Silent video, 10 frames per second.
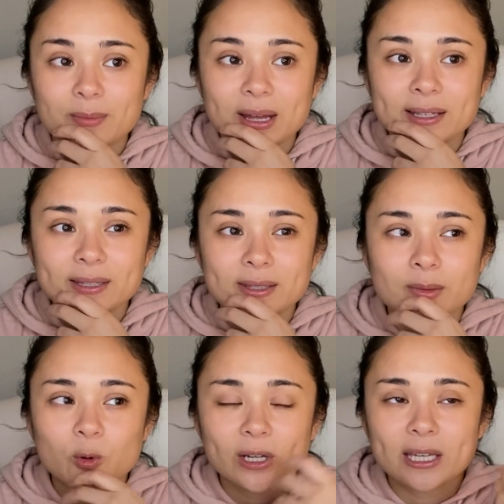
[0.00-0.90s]
as the
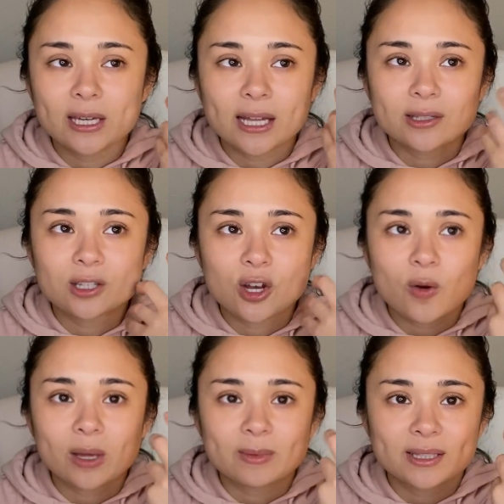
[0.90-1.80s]
more he gets to know
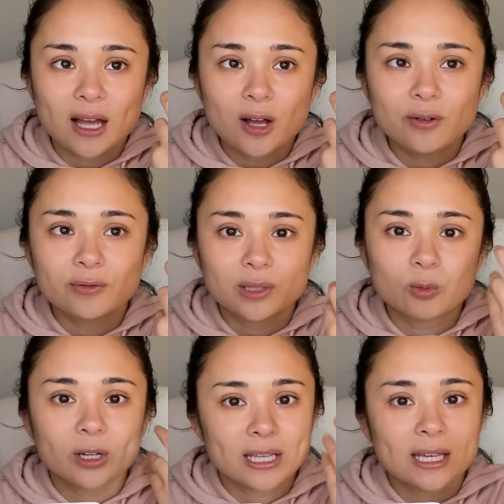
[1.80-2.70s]
himself, the
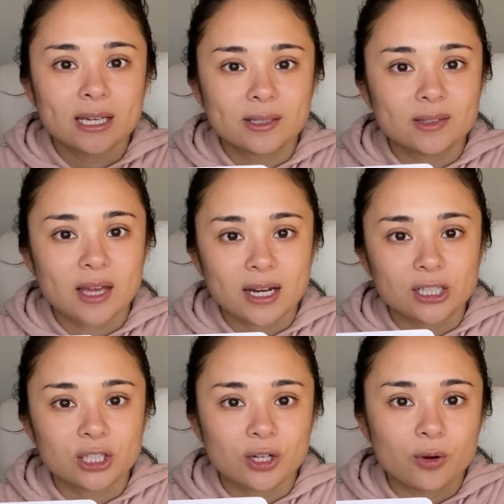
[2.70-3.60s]
more he is getting
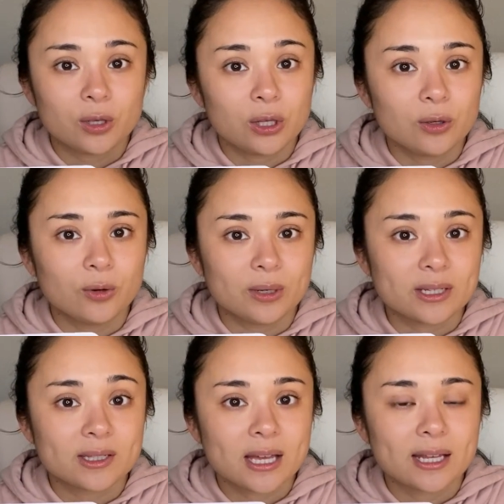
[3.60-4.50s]
to know you in
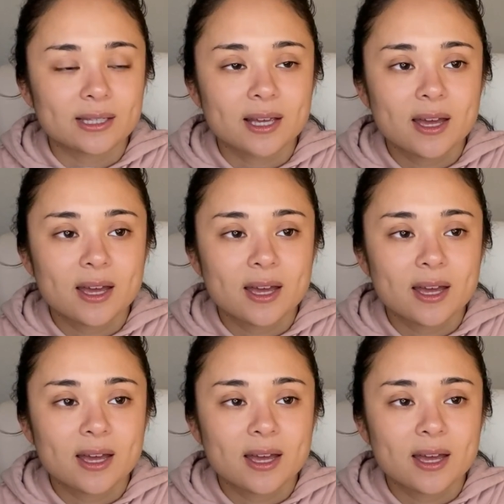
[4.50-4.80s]
a sense,